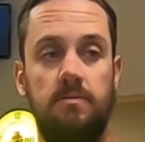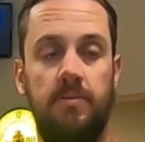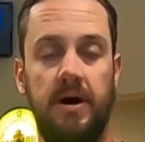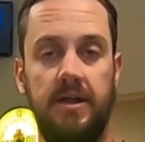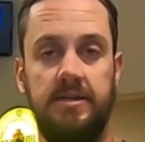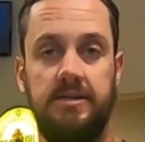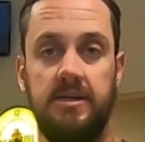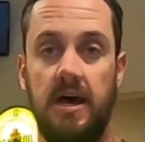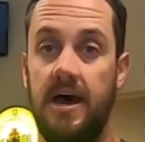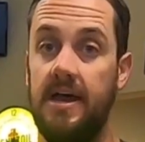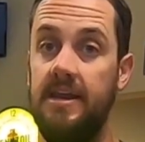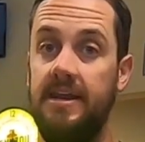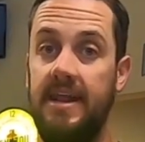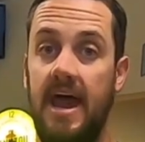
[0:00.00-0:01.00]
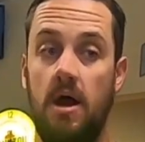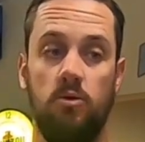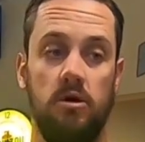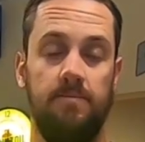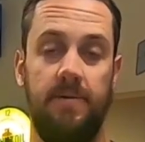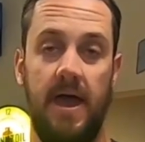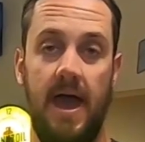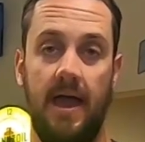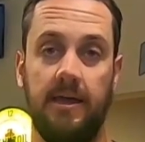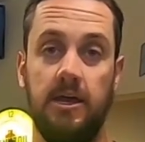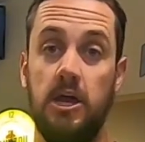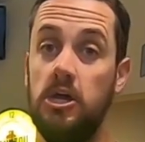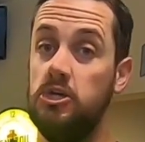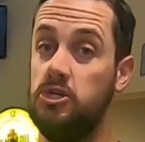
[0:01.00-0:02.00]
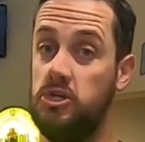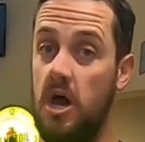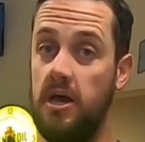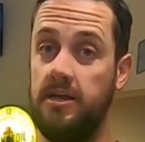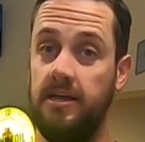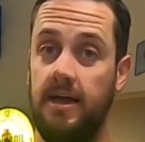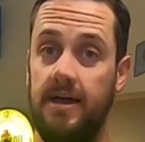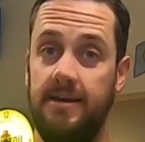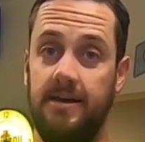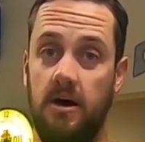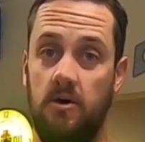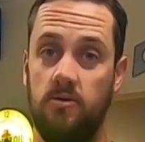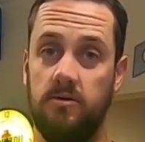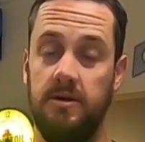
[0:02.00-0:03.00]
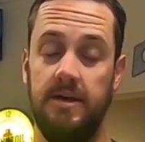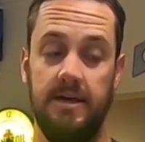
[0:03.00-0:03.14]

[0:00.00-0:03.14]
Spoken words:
but now we're back. Shocking, I know.